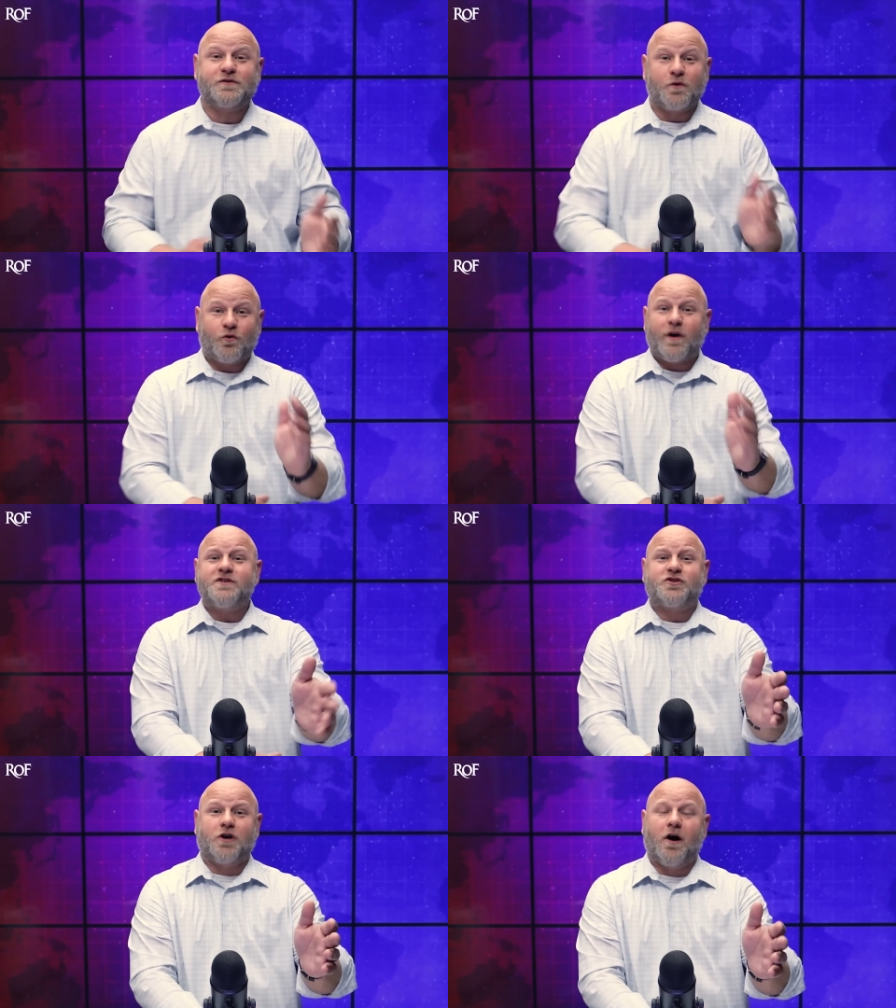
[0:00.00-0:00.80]
So
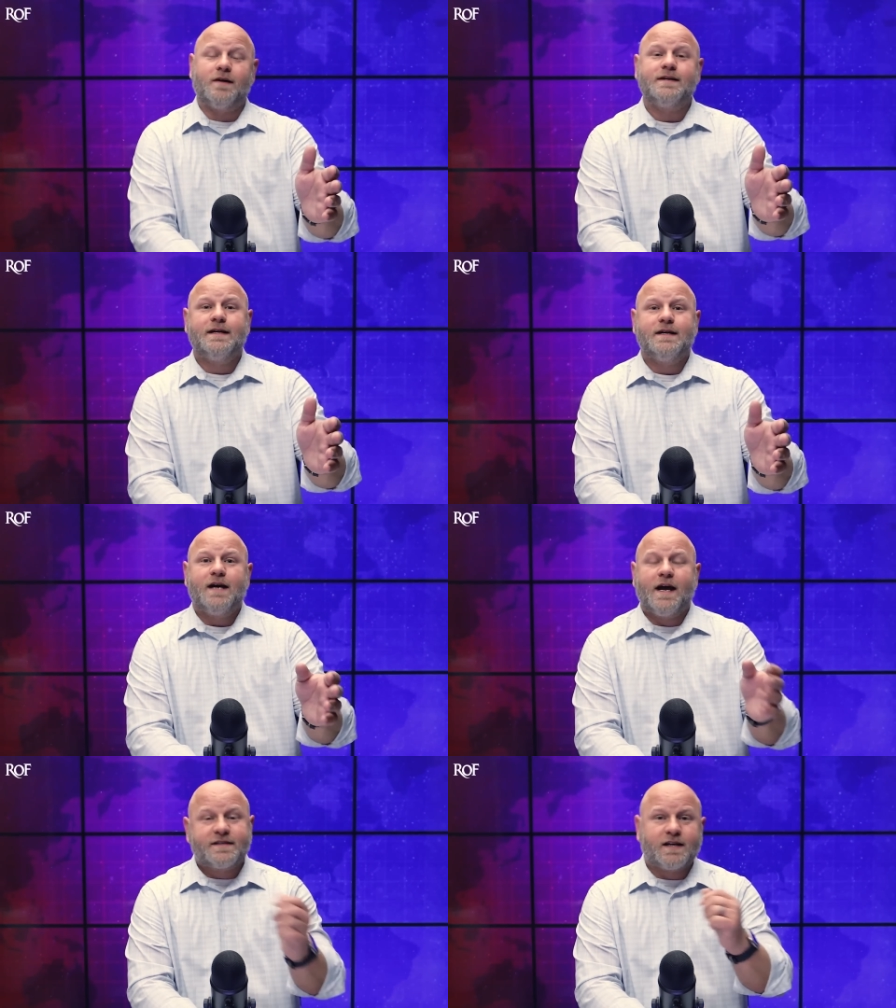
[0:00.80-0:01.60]
Crenshaw
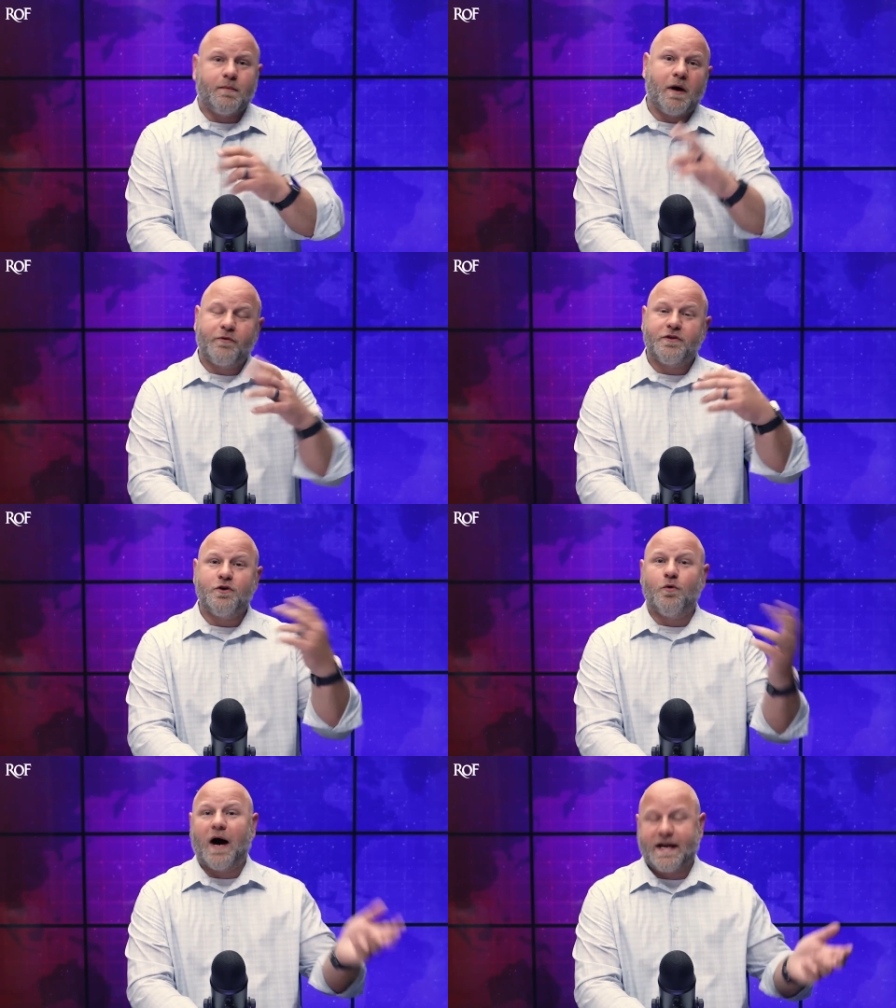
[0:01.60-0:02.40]
has come up with a
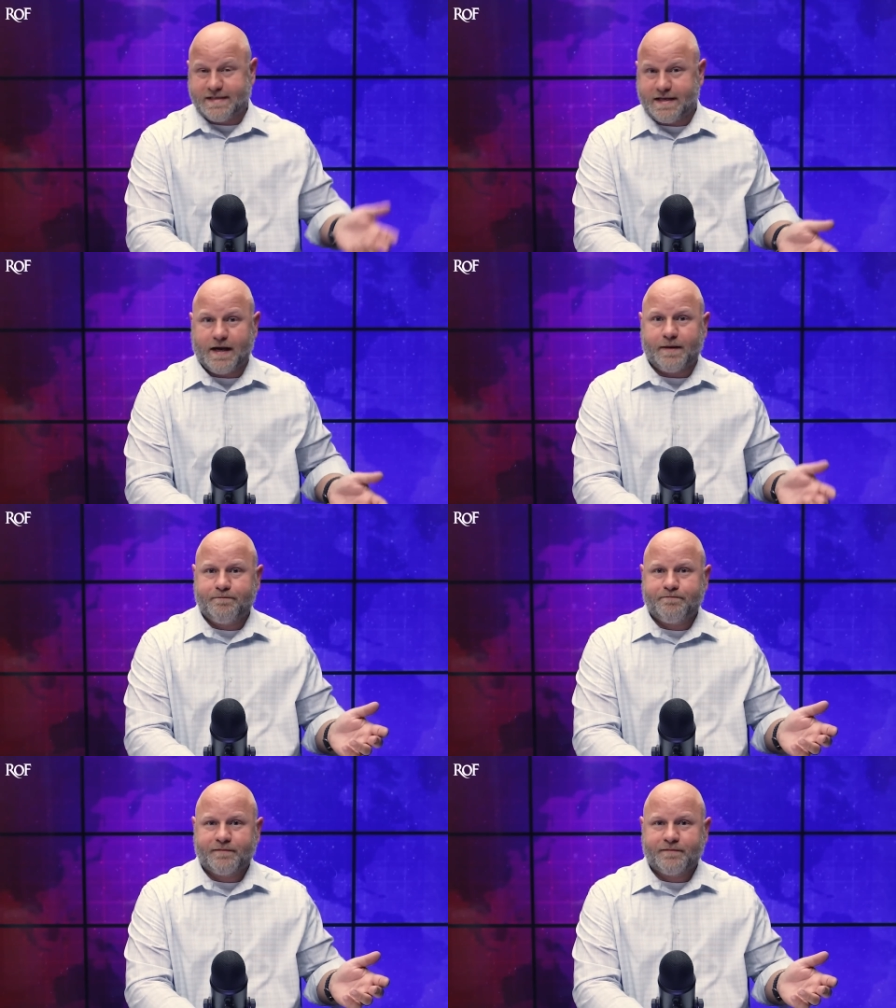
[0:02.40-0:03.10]
new idea.